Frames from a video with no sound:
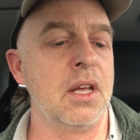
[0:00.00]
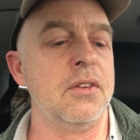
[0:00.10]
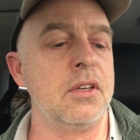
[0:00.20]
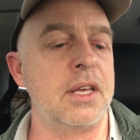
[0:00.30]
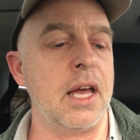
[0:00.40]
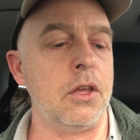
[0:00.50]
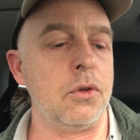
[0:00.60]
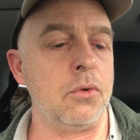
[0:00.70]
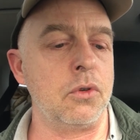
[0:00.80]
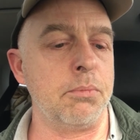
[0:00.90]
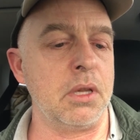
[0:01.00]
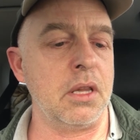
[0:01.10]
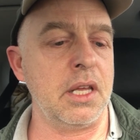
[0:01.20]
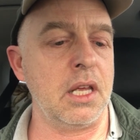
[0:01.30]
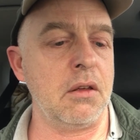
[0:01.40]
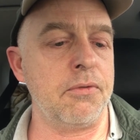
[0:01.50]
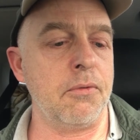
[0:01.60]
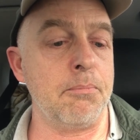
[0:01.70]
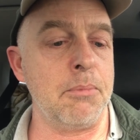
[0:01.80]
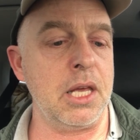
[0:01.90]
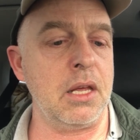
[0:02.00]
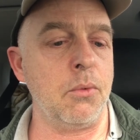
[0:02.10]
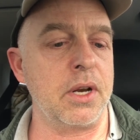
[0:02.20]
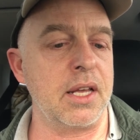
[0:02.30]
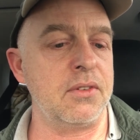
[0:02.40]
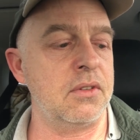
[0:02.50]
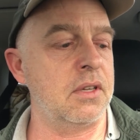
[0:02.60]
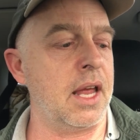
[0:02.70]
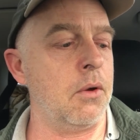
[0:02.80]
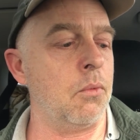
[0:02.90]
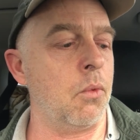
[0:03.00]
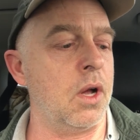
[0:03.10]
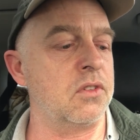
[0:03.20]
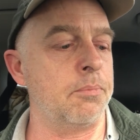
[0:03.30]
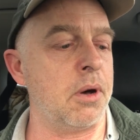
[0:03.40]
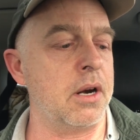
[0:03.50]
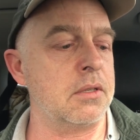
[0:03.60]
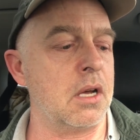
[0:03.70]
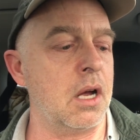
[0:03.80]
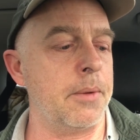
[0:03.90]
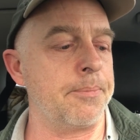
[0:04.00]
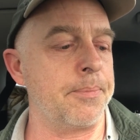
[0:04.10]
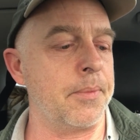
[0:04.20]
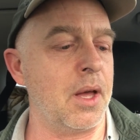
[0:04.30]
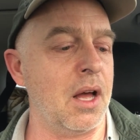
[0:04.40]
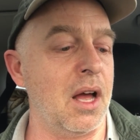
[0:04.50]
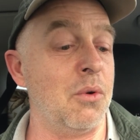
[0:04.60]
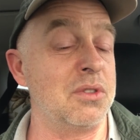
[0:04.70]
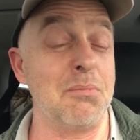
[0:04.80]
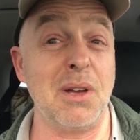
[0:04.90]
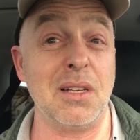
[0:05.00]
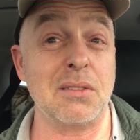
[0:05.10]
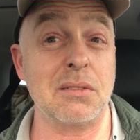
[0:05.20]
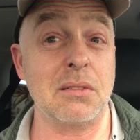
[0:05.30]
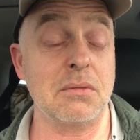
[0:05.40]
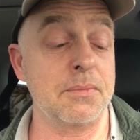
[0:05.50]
to get you to believe me when I state once upon a time, I was a mess.